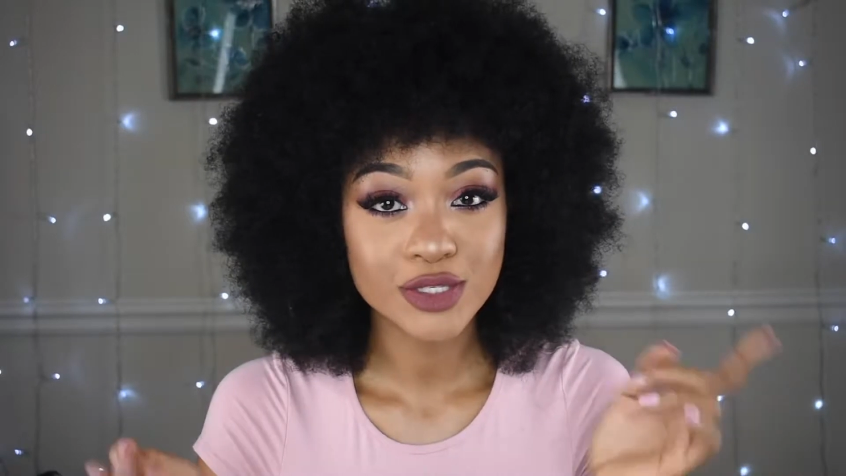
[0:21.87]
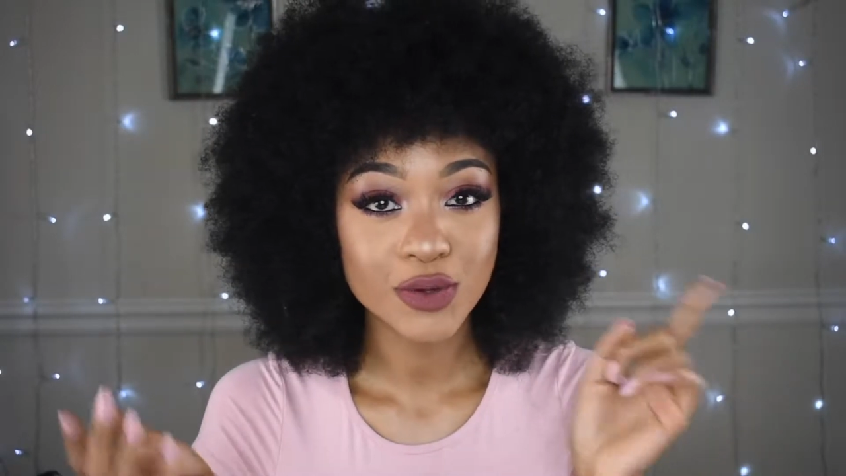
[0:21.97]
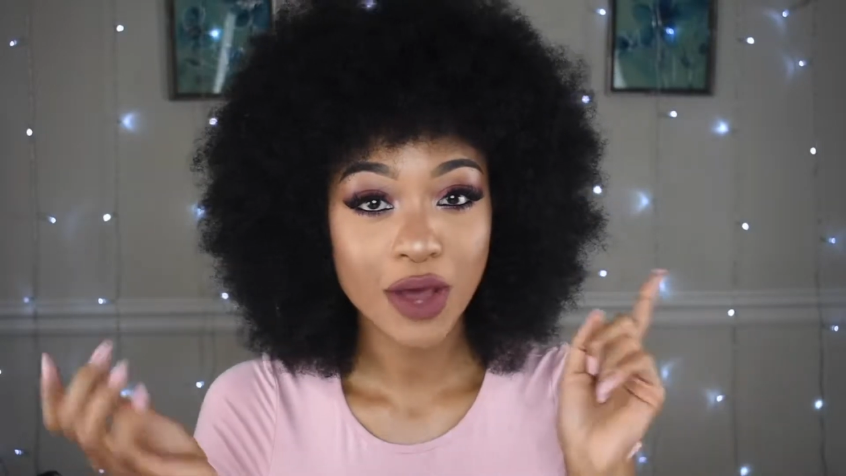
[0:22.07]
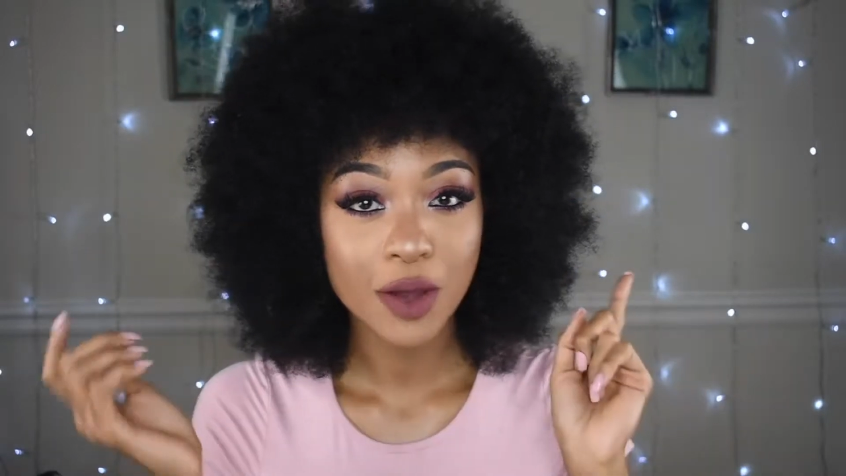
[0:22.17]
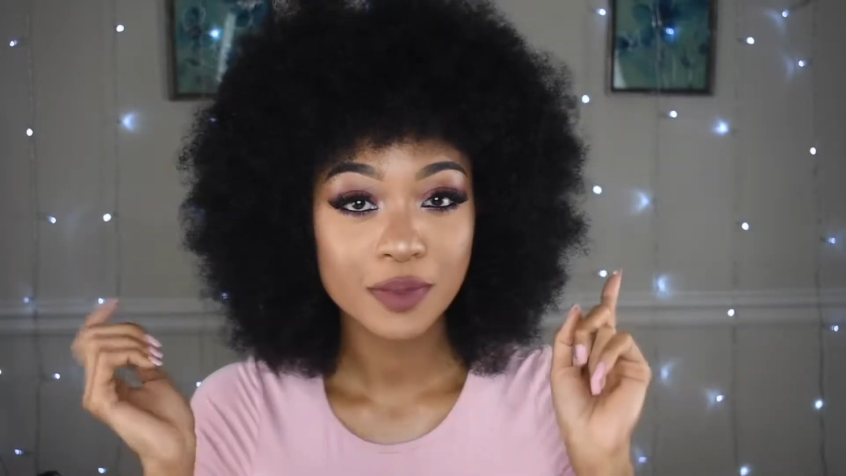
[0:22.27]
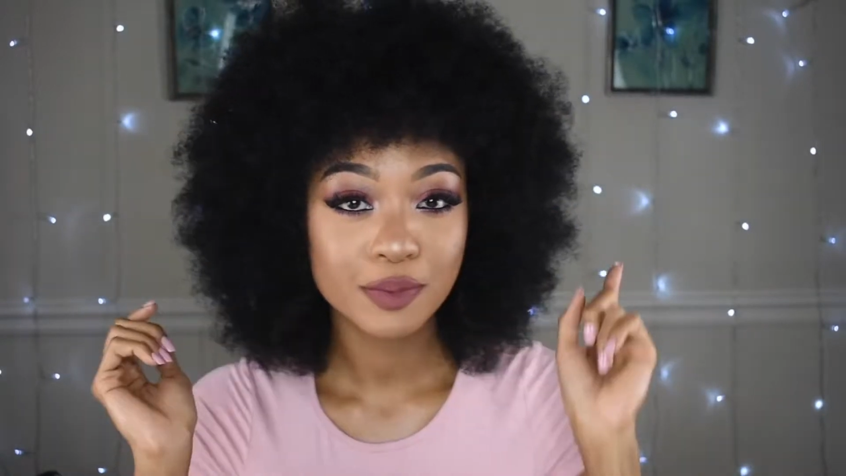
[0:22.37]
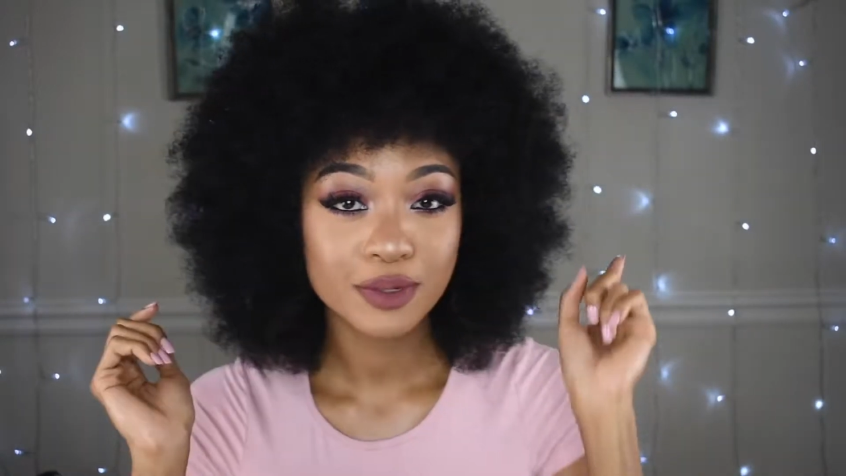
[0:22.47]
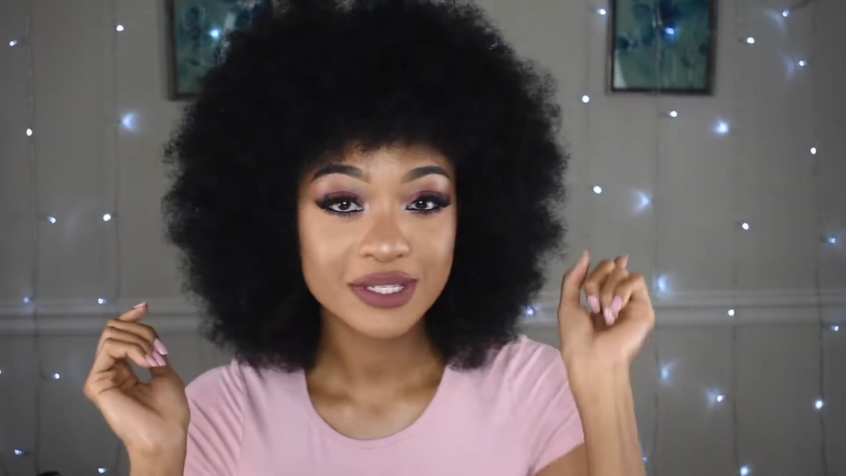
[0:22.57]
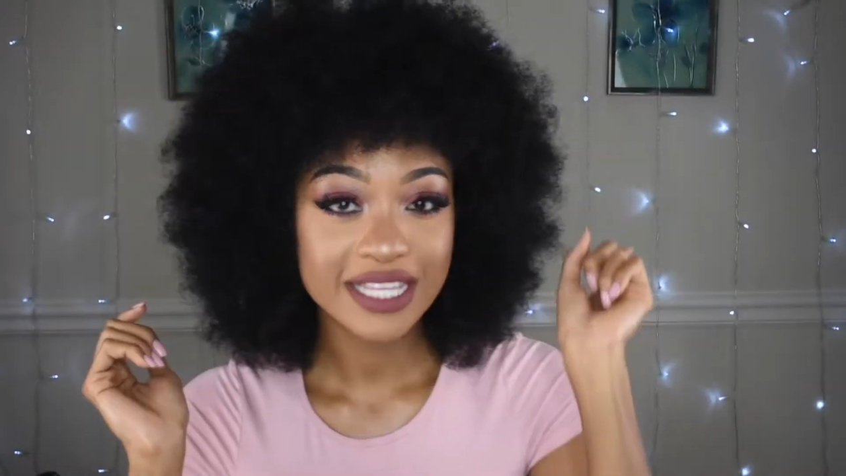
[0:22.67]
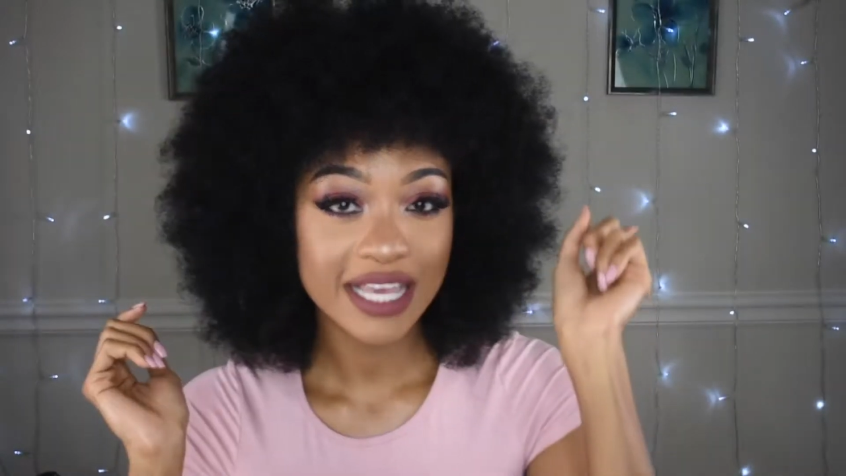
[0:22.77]
so I'll be
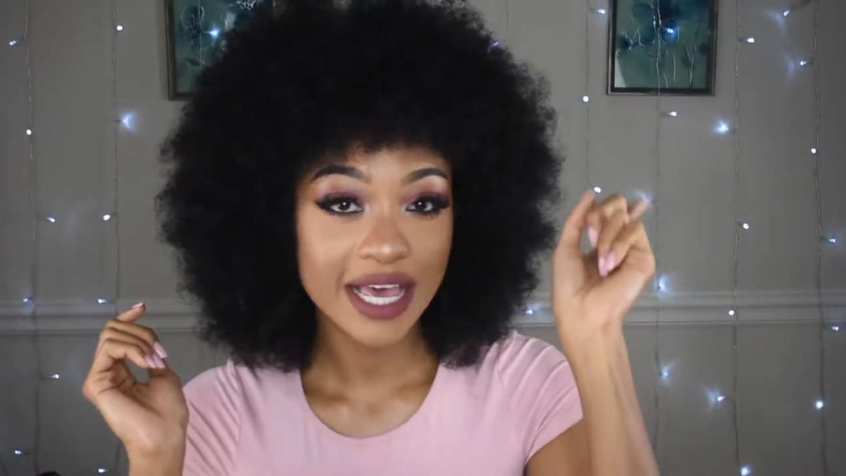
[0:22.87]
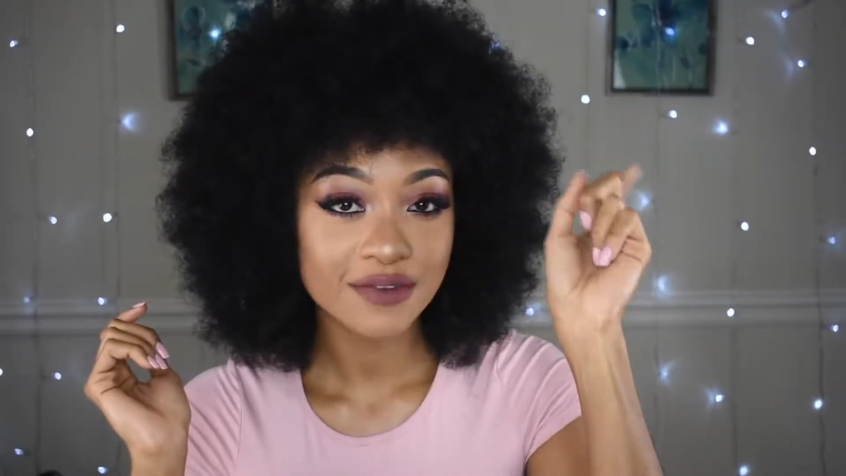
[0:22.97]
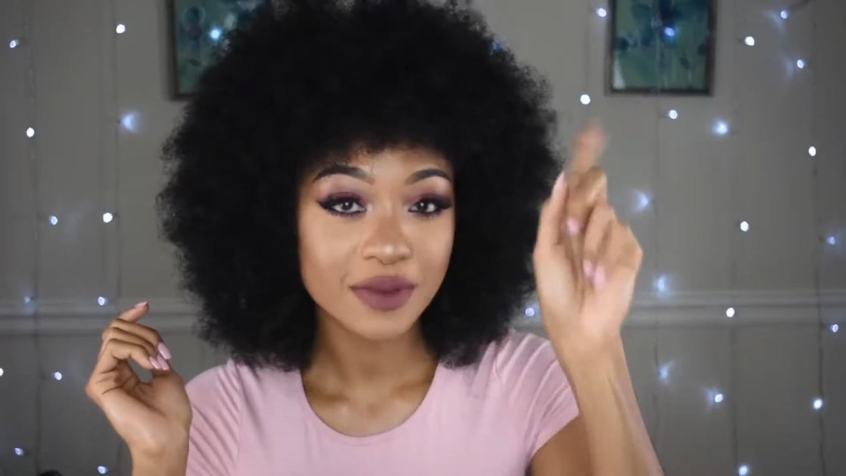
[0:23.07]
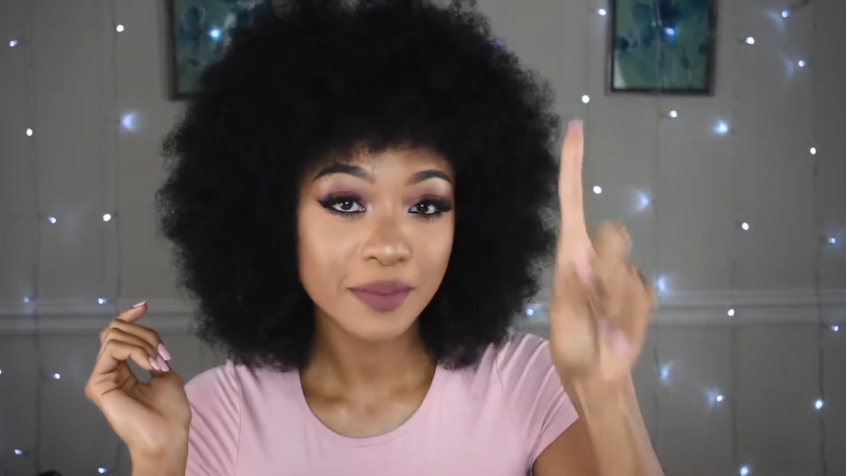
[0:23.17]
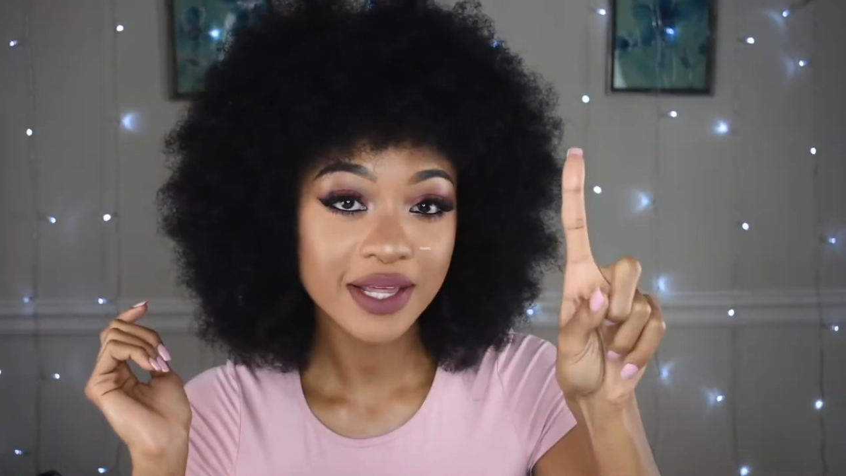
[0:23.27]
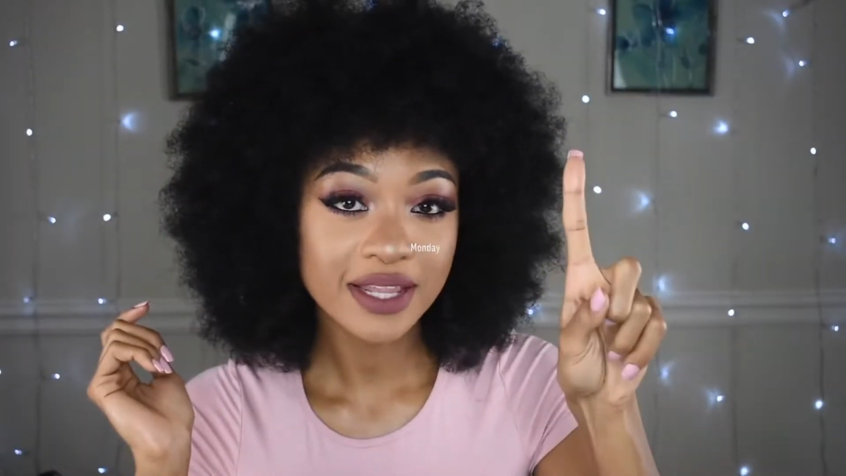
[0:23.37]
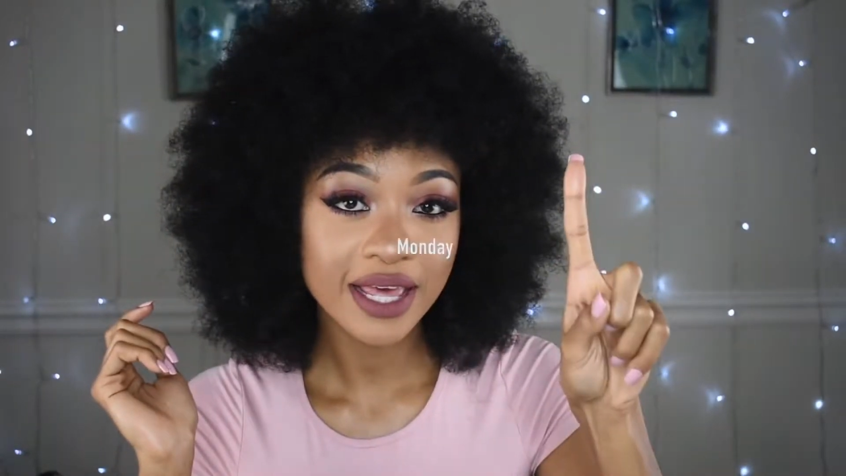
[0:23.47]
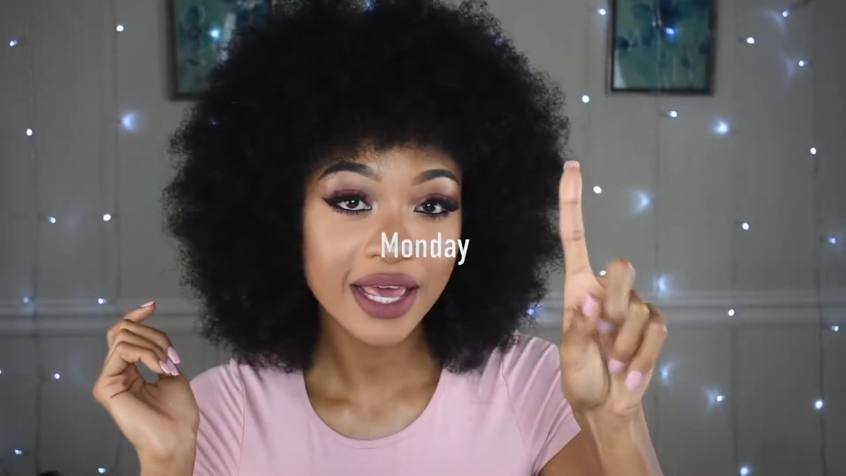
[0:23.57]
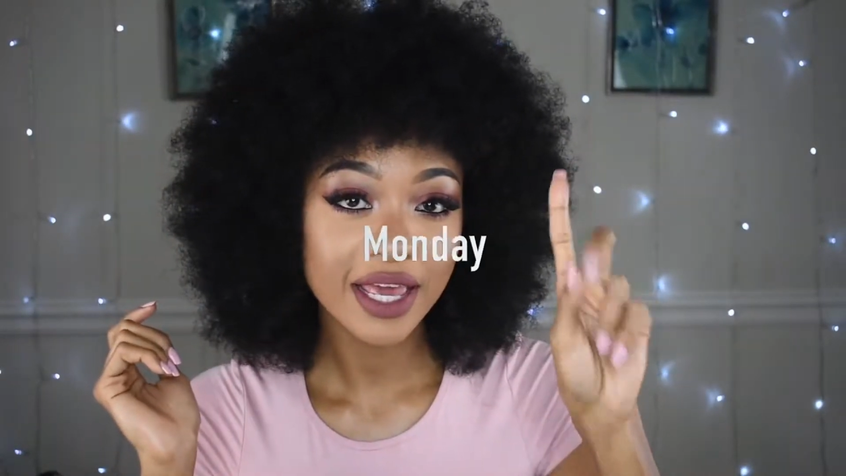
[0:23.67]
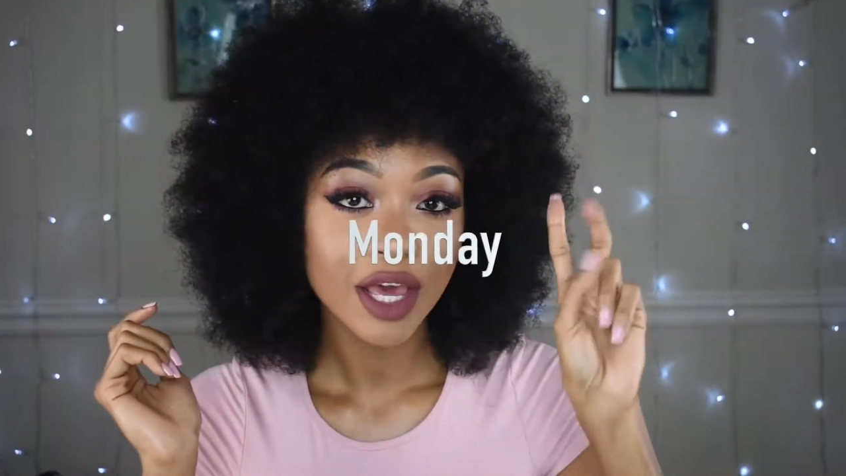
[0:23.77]
posting every
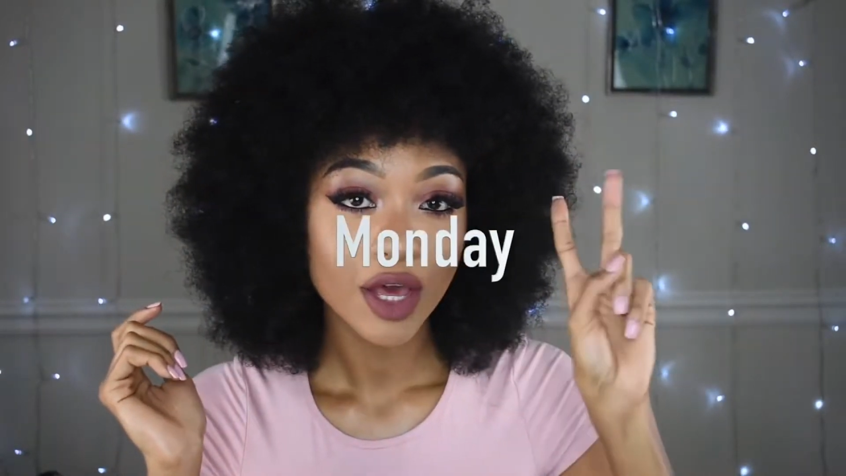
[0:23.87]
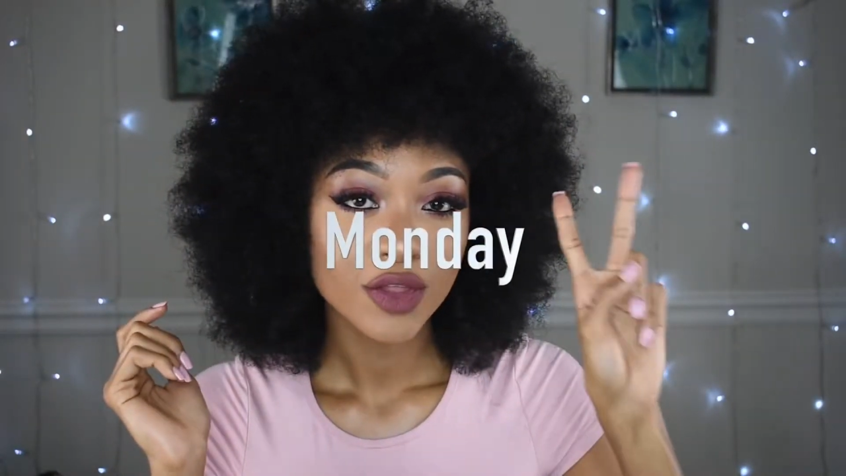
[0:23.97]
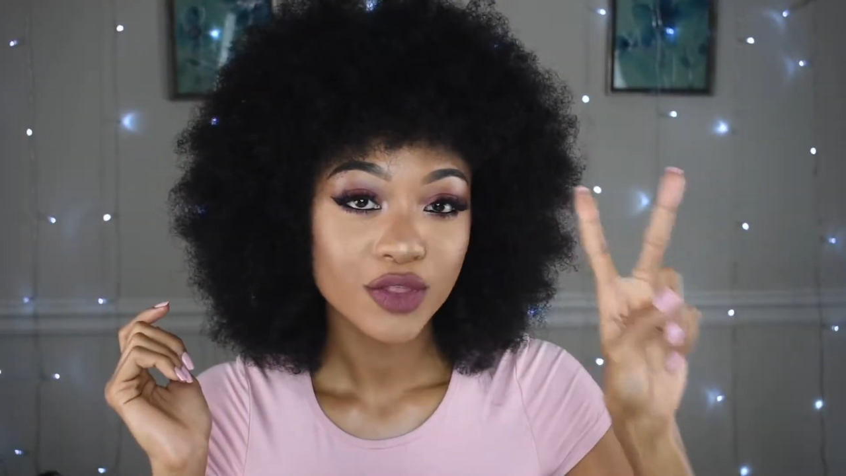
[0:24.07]
Monday,